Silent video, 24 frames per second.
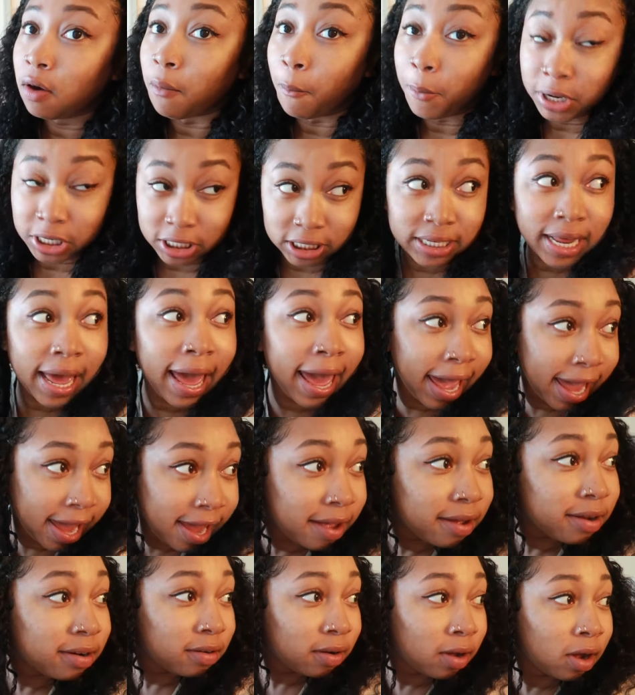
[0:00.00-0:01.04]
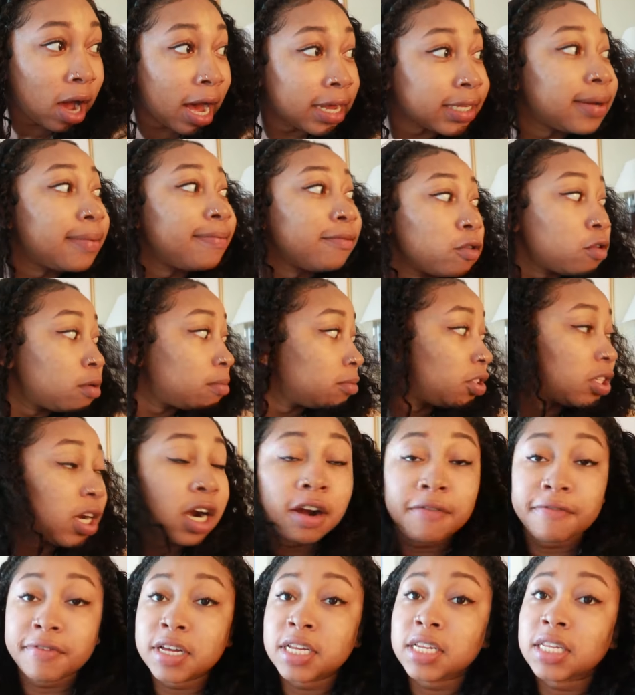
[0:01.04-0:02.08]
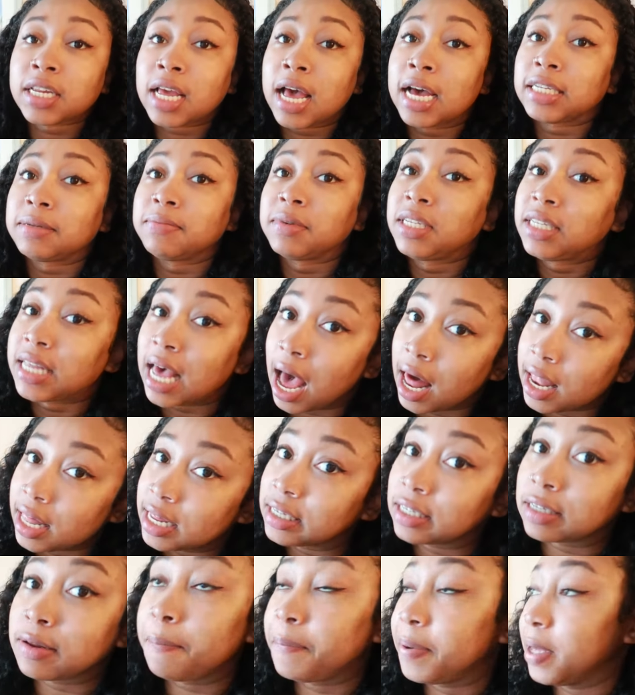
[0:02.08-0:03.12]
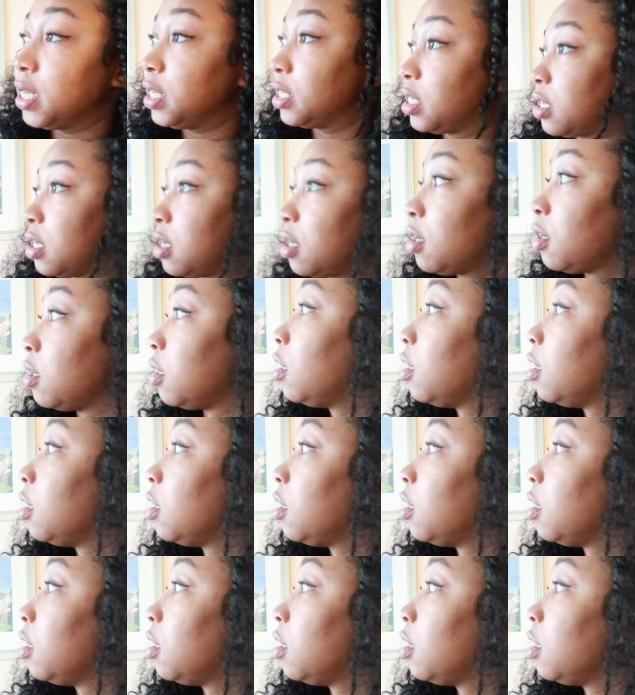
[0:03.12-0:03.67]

We just ate, got some room service, got some salad and some pizza.